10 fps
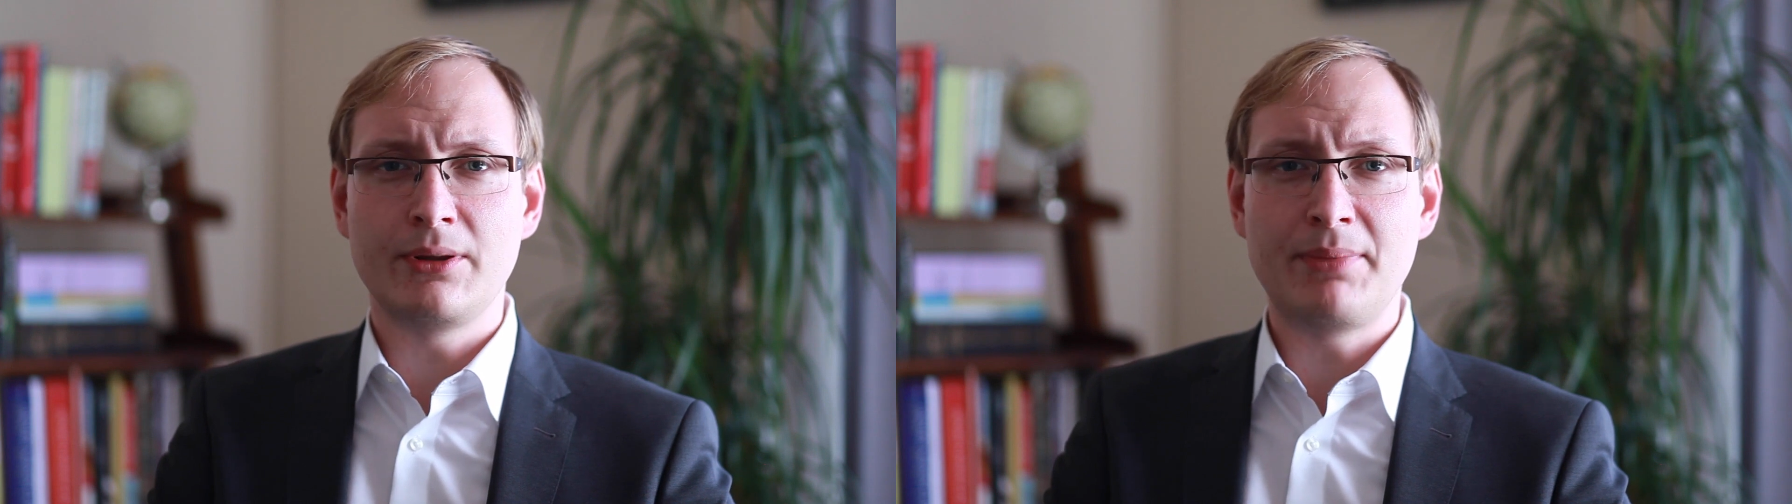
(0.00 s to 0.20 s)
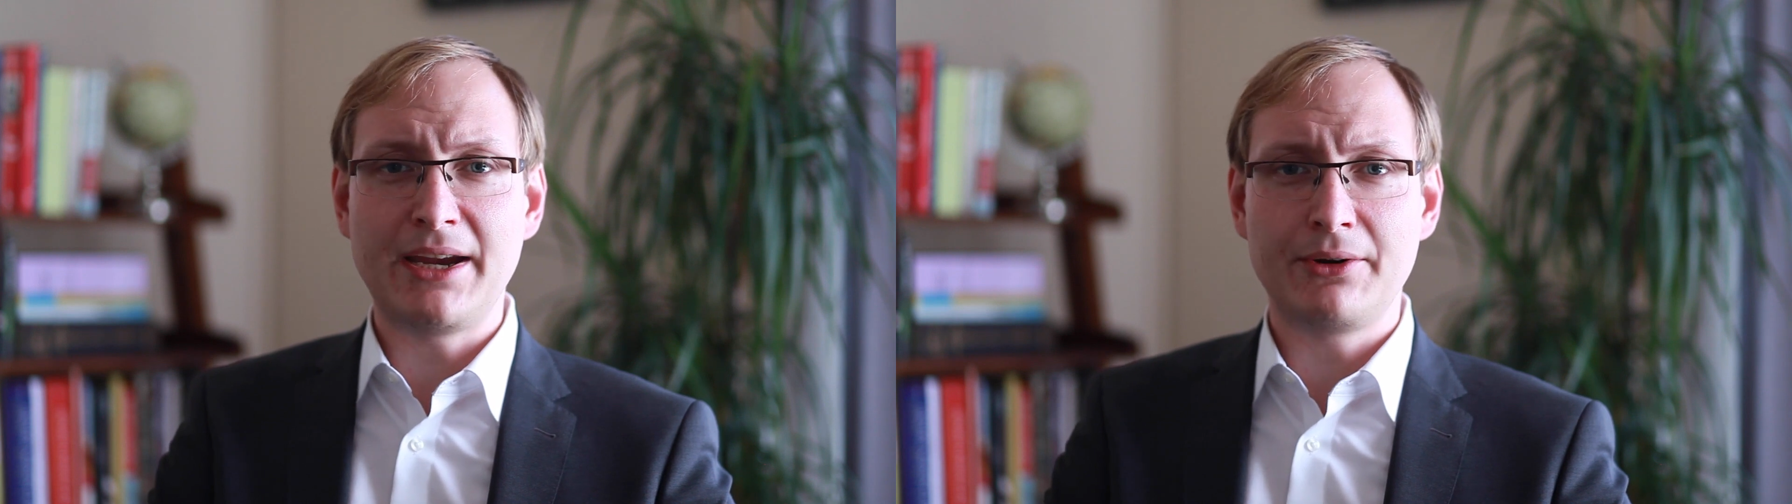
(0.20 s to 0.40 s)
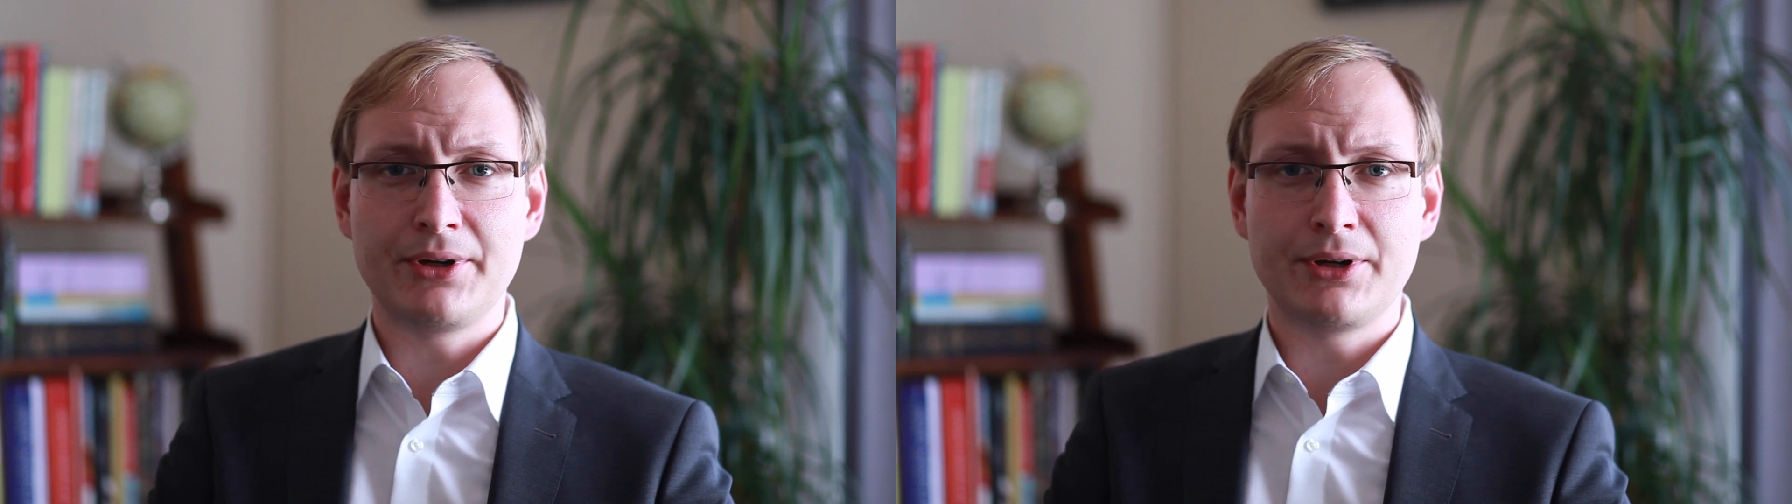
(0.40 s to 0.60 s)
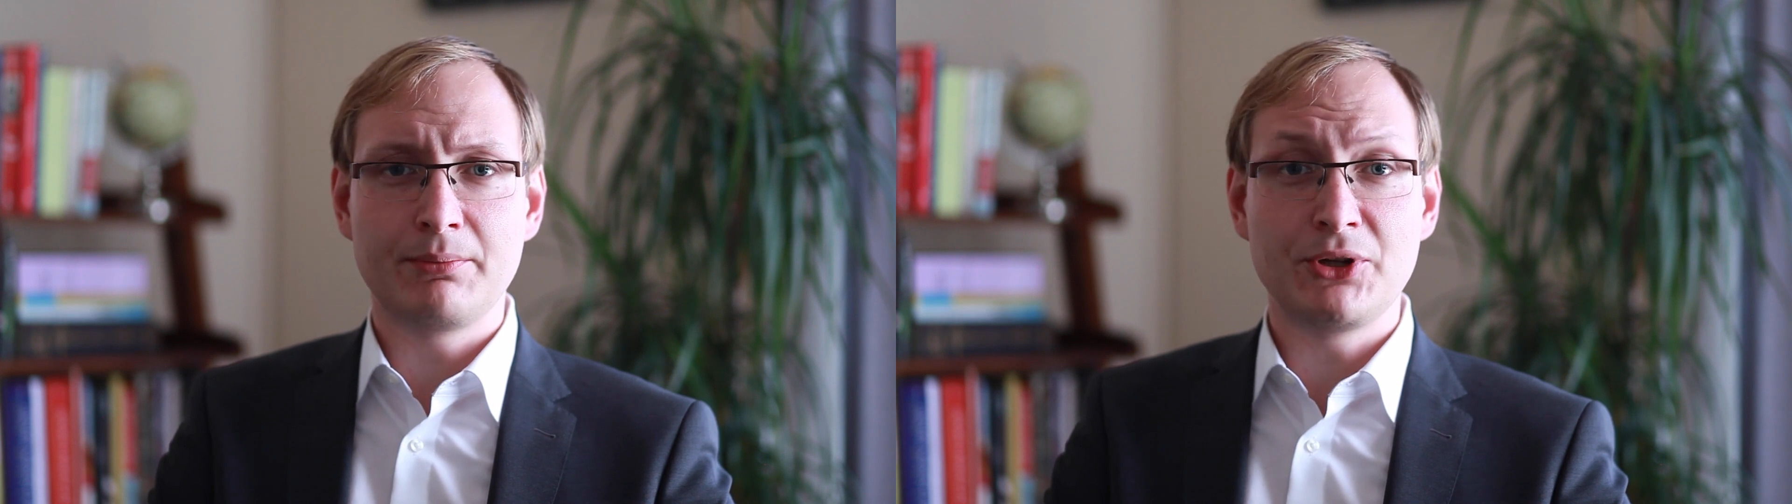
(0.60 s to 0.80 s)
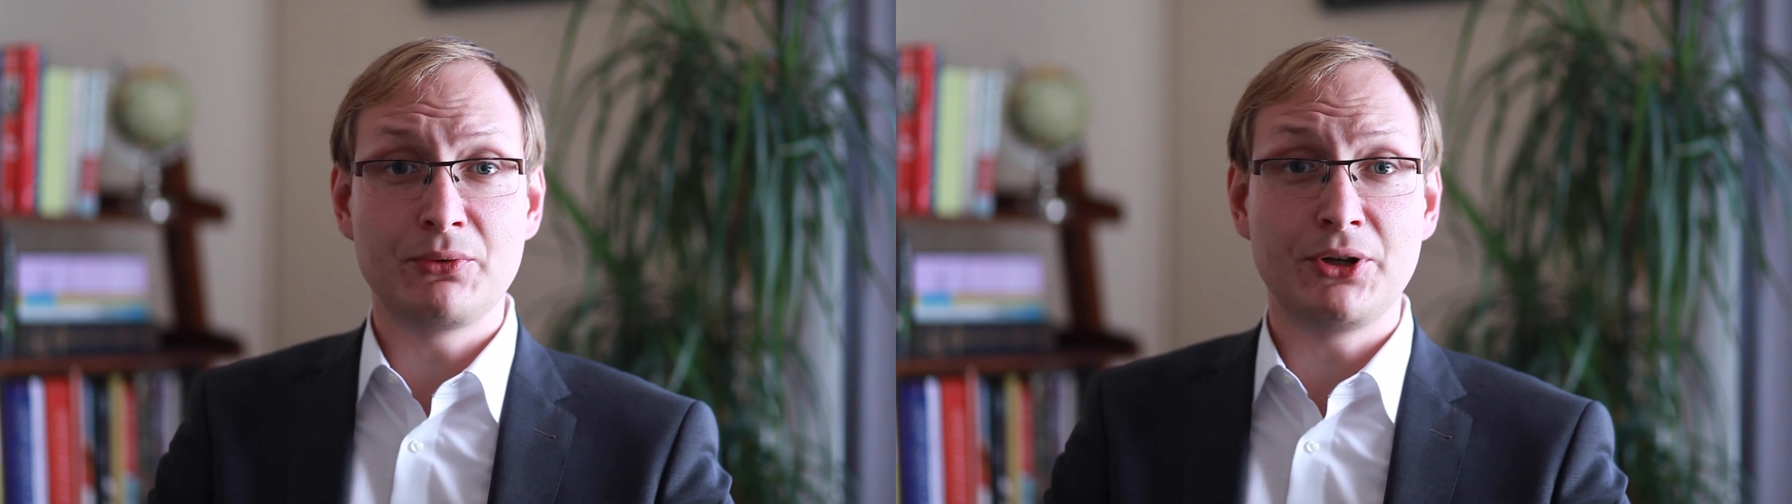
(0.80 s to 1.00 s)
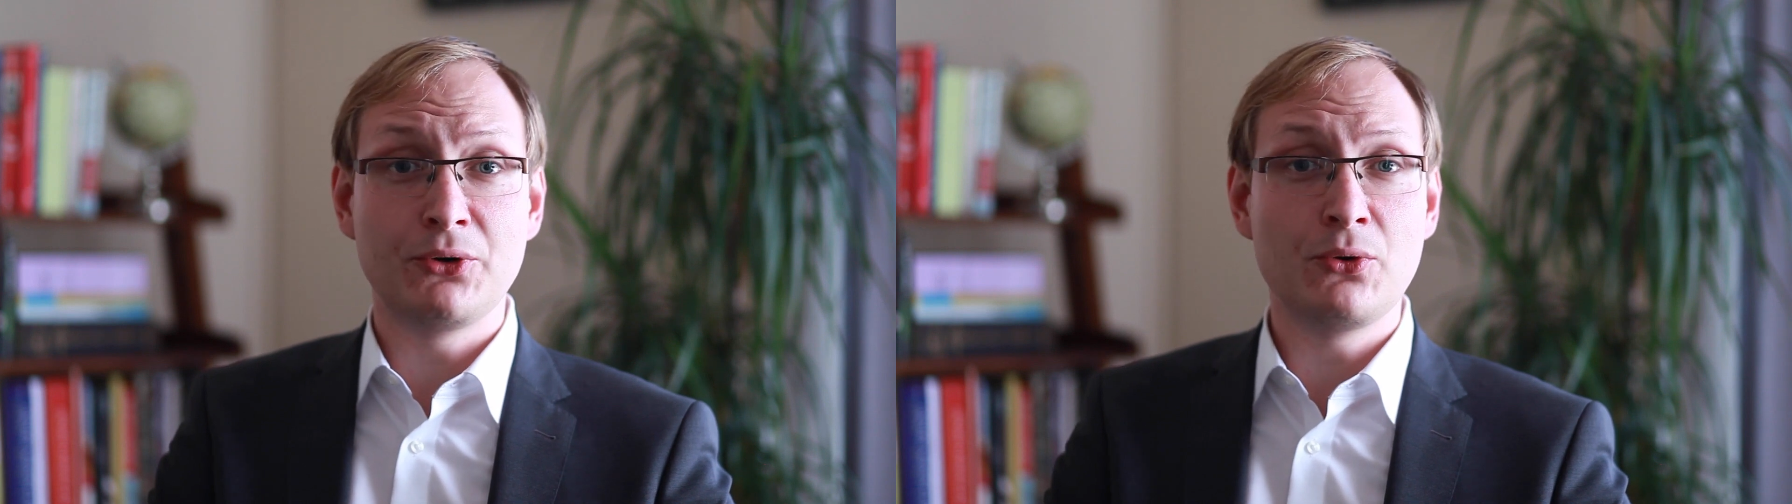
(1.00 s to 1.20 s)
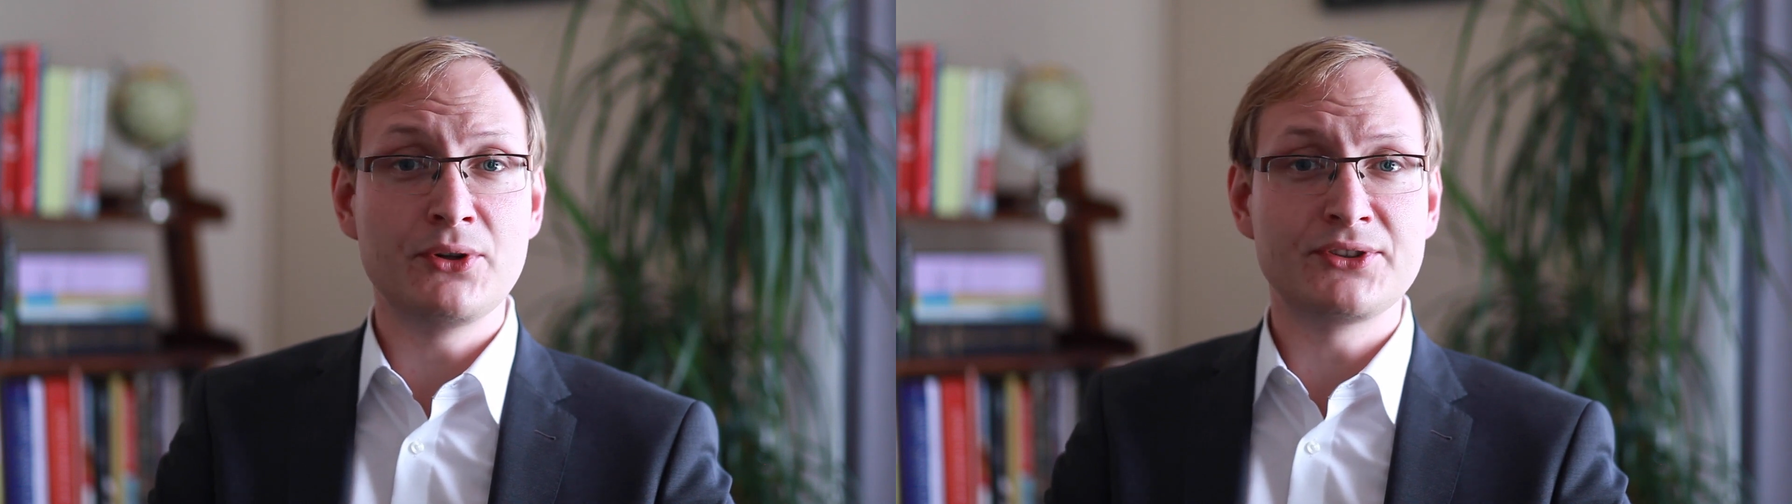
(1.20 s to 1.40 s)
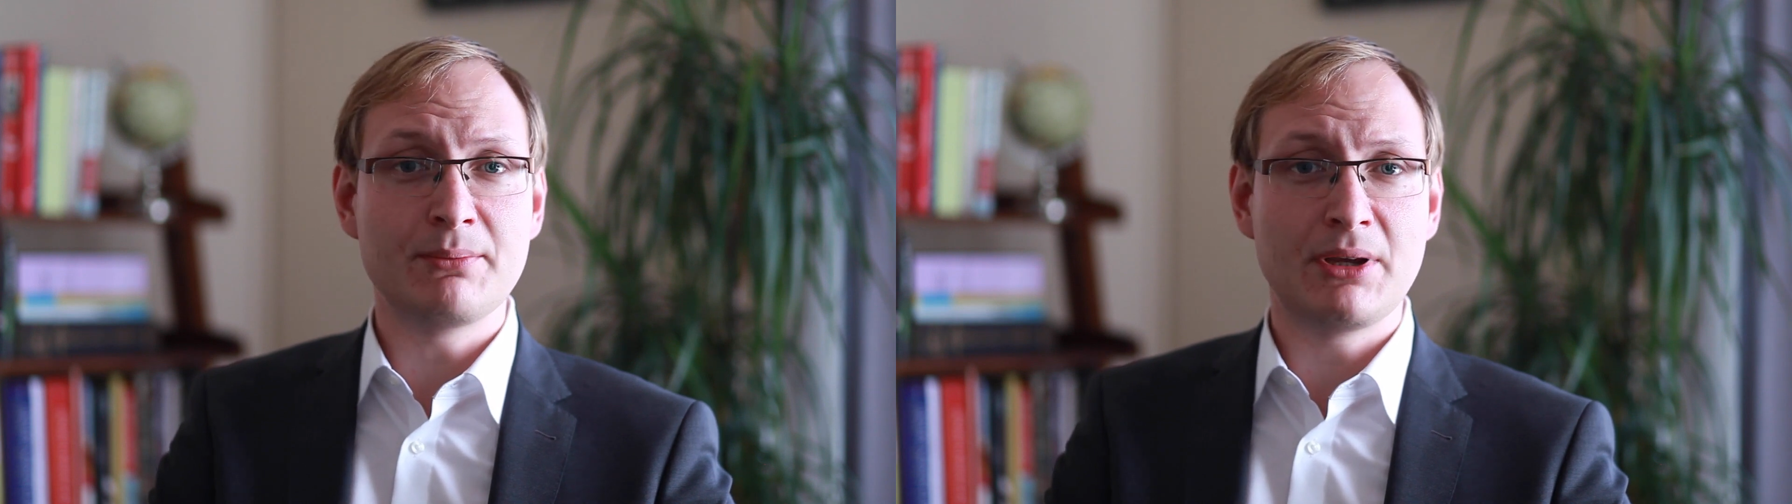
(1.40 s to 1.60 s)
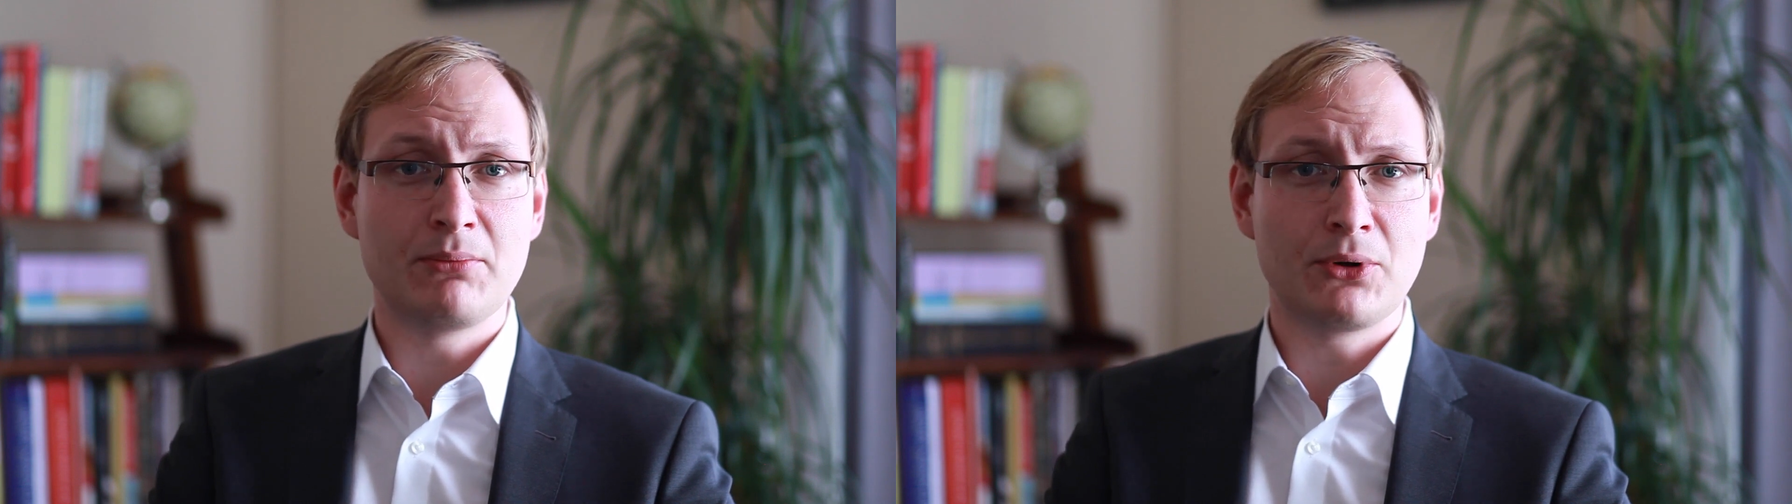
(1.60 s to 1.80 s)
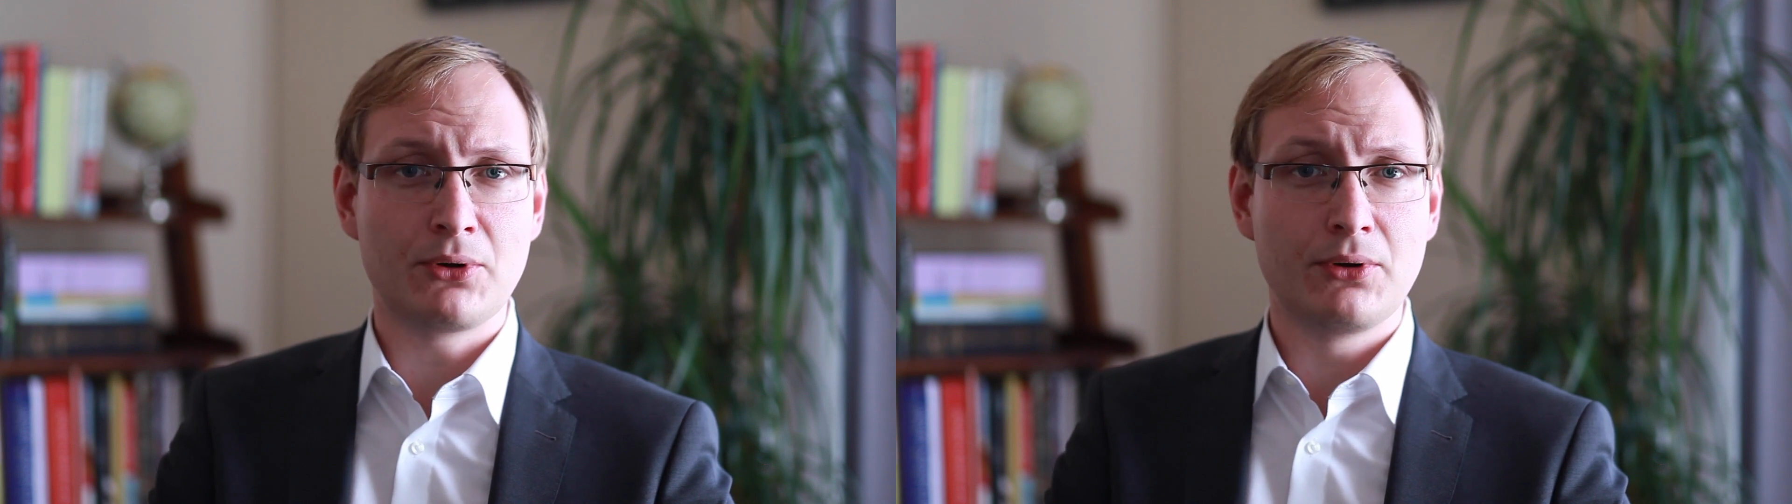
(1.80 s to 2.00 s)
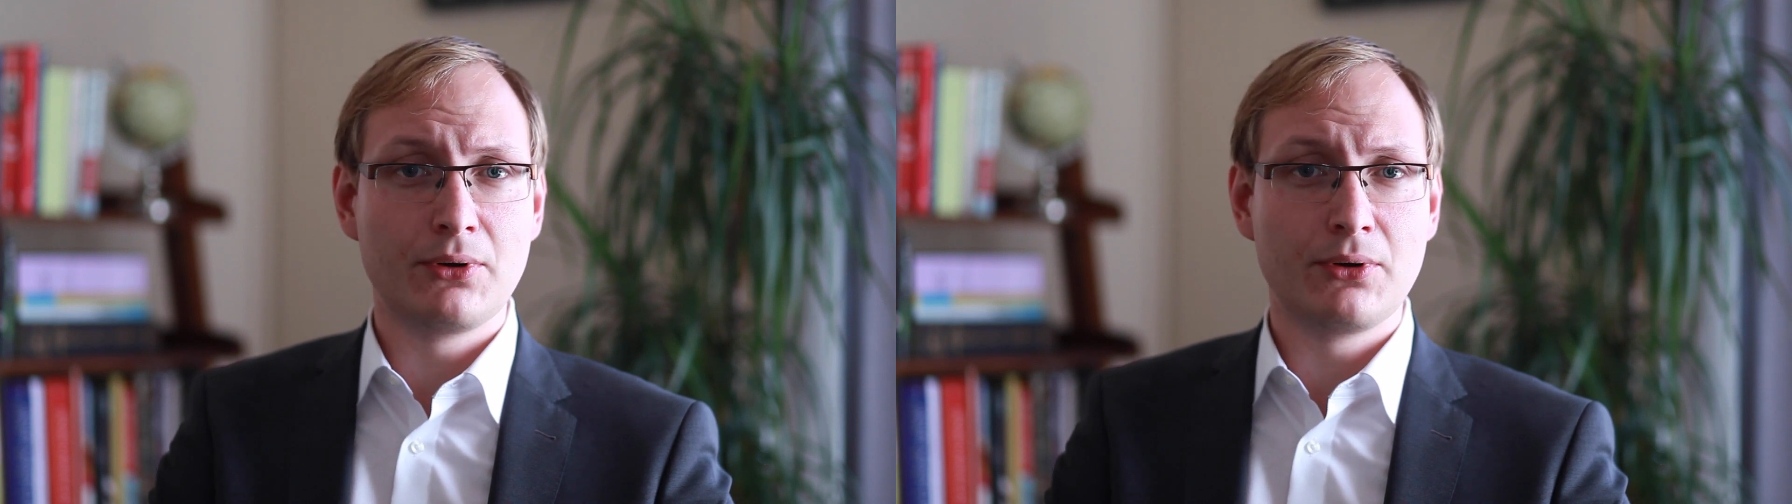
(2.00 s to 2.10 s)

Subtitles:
barrier between who is a member